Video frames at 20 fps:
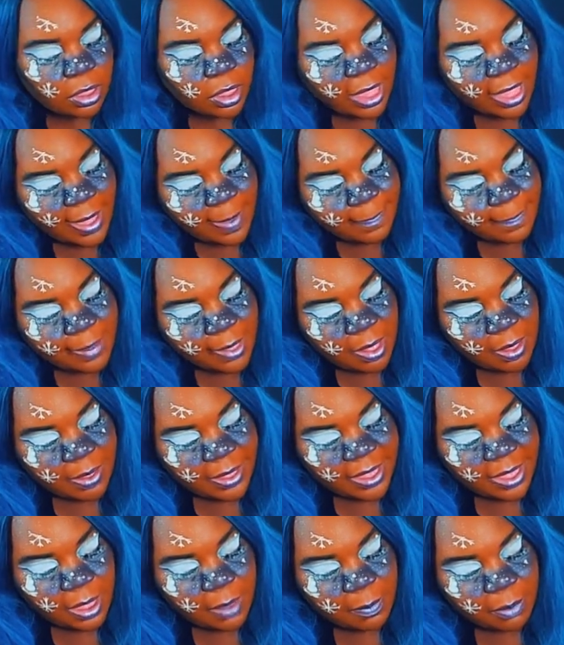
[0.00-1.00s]

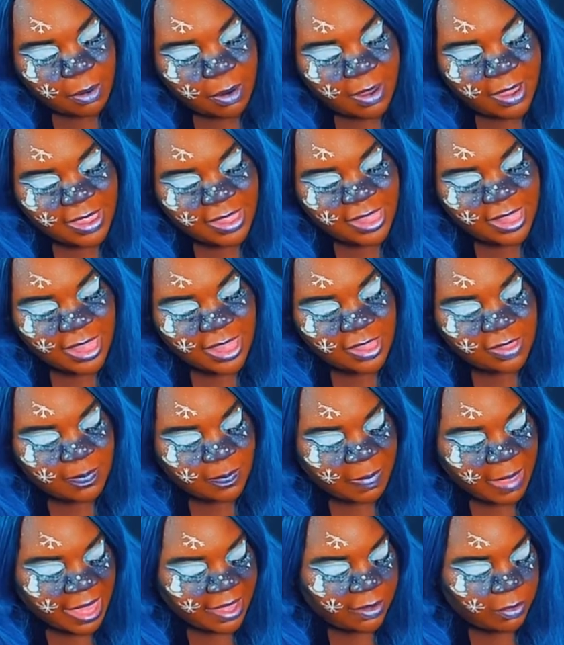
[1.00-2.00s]
empire, priceless,
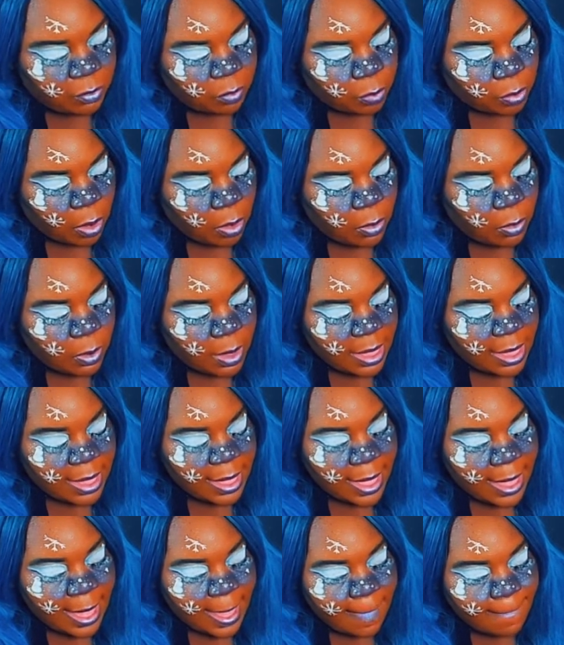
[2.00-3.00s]
bankroll,
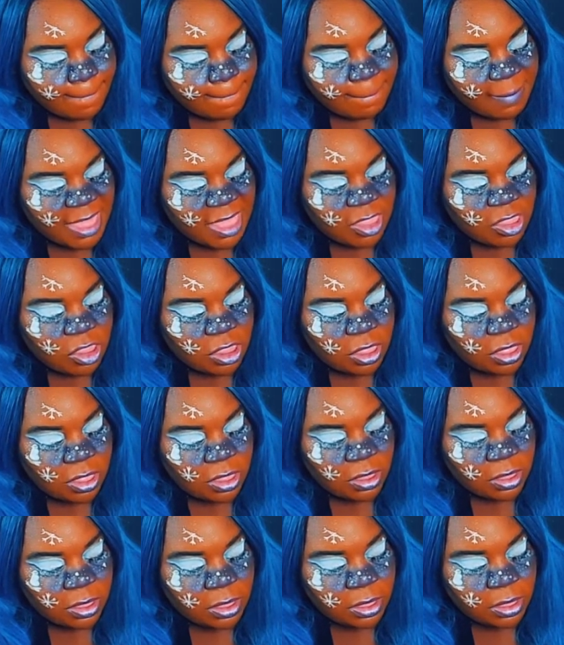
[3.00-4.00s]

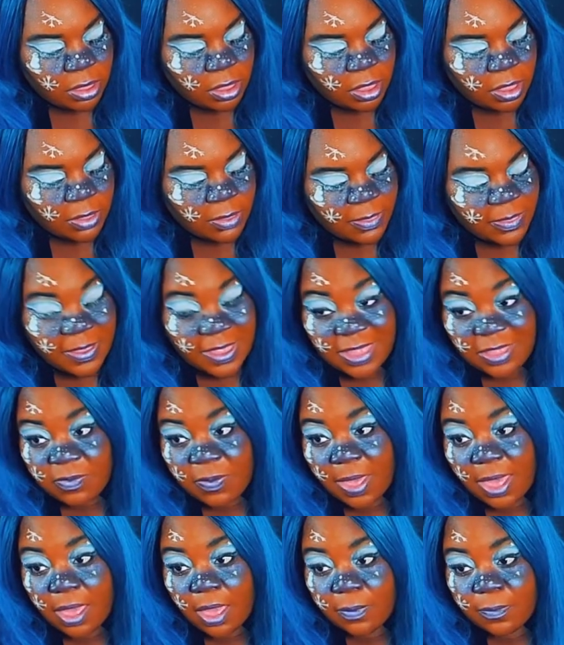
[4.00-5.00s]
ambition. These
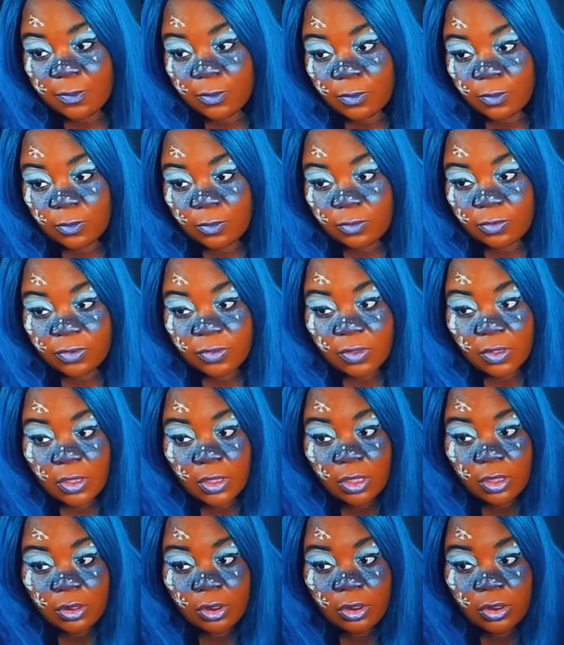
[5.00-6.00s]
purples
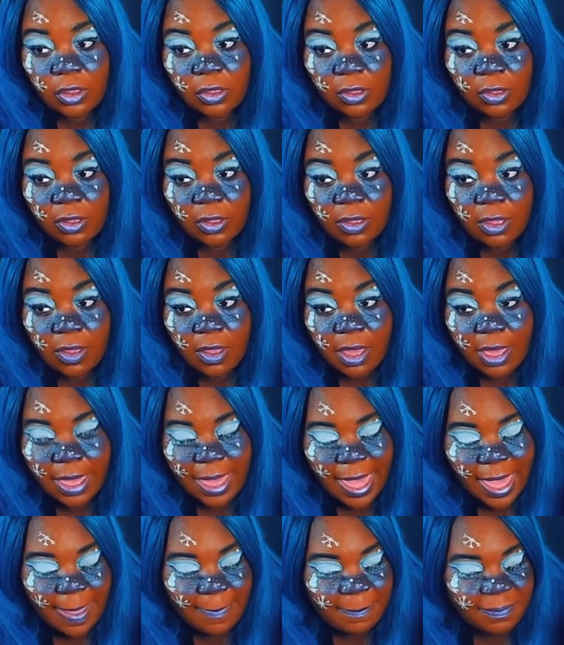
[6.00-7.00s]
look
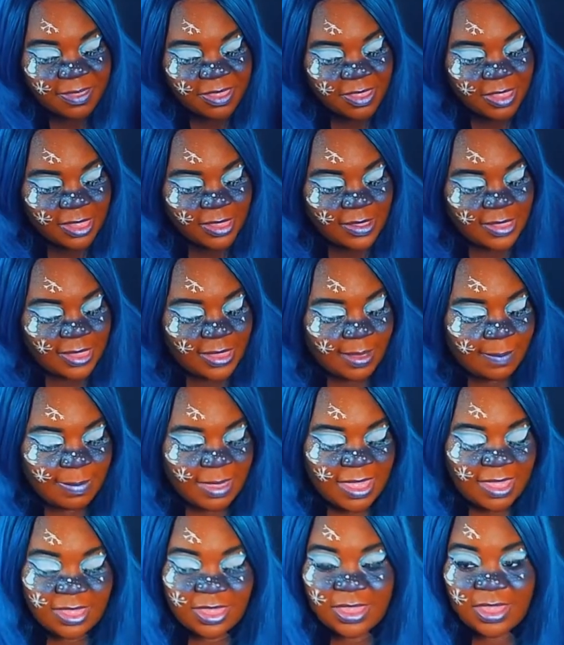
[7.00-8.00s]
absolutely
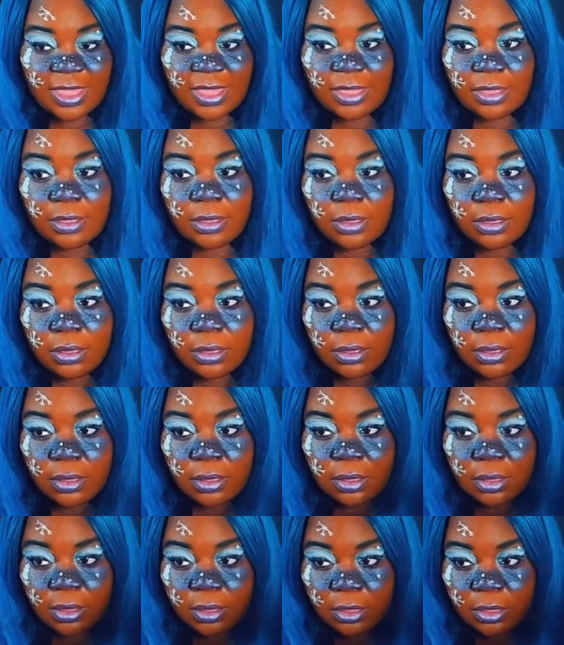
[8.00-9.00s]
amazing.
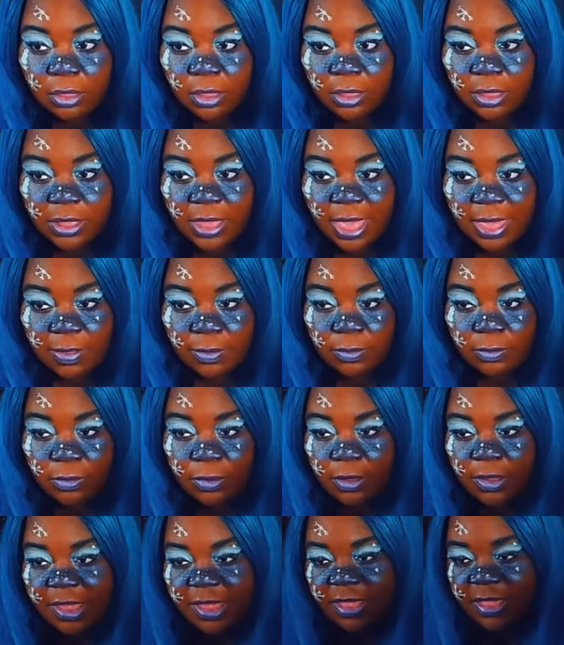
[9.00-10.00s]
Look how
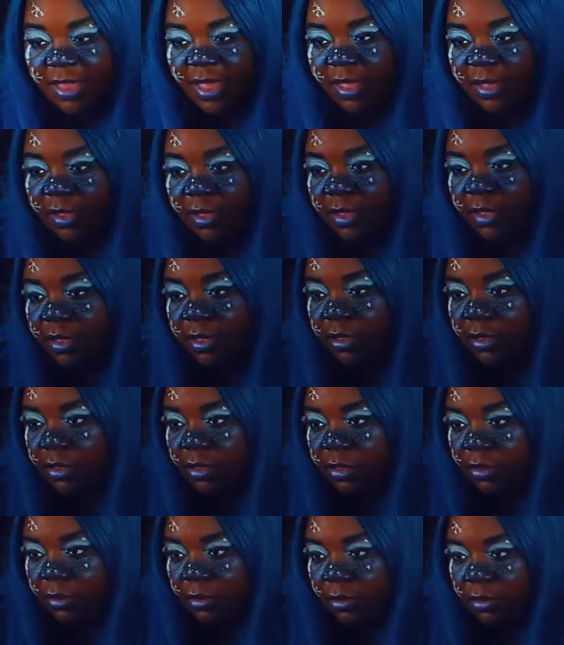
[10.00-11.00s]
nice that
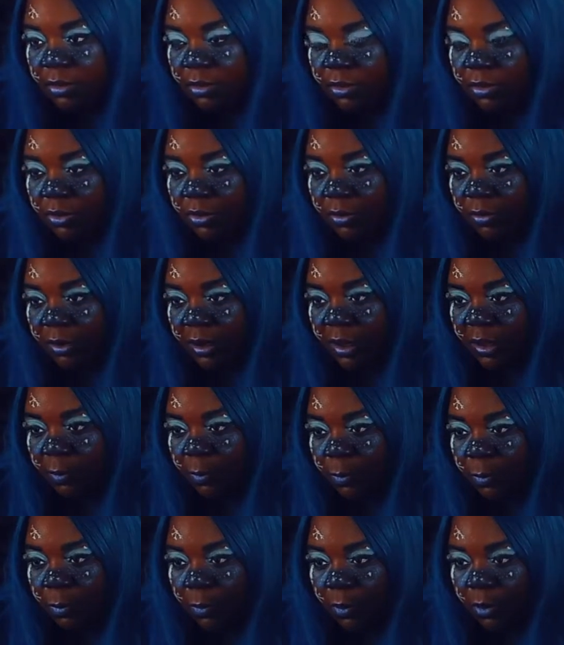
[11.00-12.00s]
looks. Sorry,
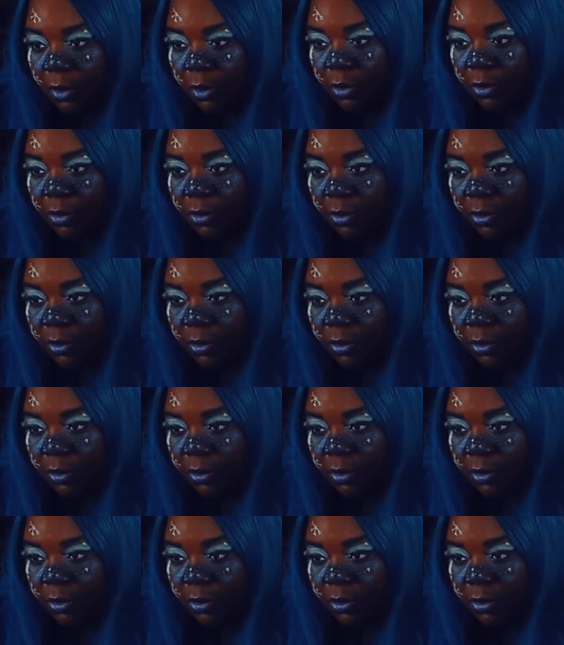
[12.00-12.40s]
what?